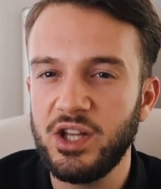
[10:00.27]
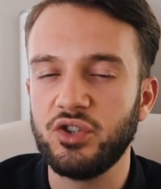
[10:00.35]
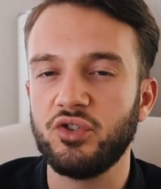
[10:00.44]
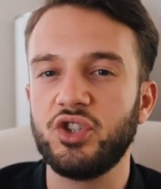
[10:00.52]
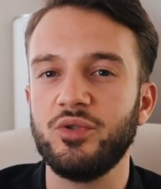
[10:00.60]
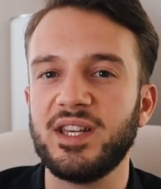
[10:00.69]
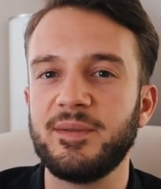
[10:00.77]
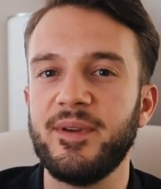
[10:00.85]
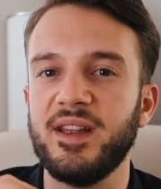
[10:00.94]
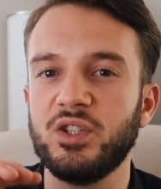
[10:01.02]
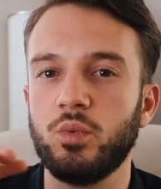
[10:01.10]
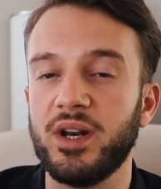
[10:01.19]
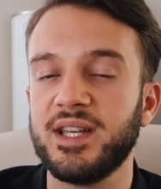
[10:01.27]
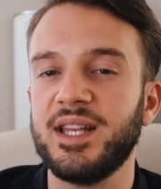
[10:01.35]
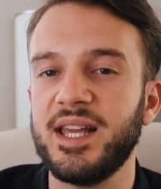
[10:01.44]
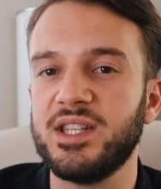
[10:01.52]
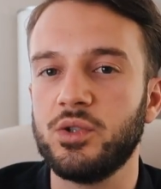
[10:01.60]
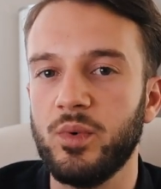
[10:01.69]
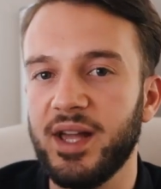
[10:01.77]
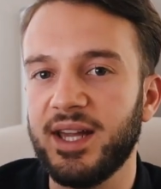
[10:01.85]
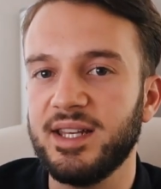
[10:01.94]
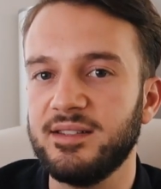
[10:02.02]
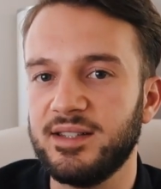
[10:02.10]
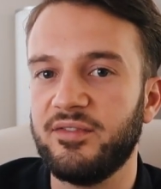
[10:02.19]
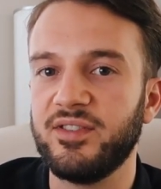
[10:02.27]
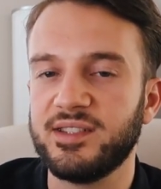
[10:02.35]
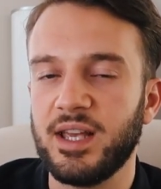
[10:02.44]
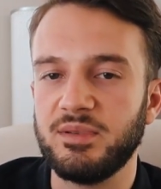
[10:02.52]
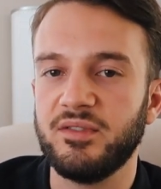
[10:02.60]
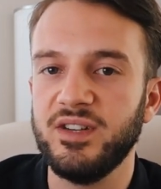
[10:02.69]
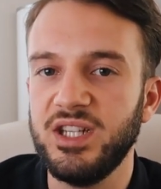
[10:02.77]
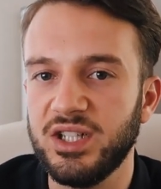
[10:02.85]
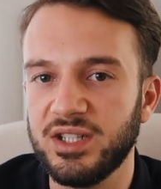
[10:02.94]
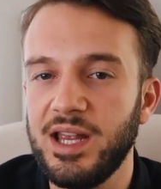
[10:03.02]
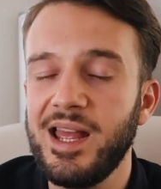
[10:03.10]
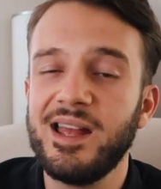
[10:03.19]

just to experience what it's like to work in different types of niches.